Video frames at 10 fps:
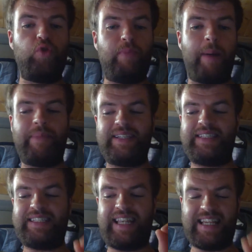My
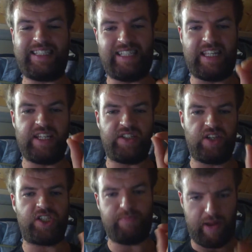Business listing
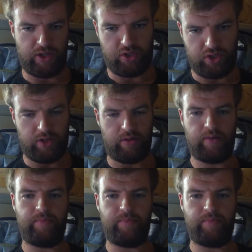suspension.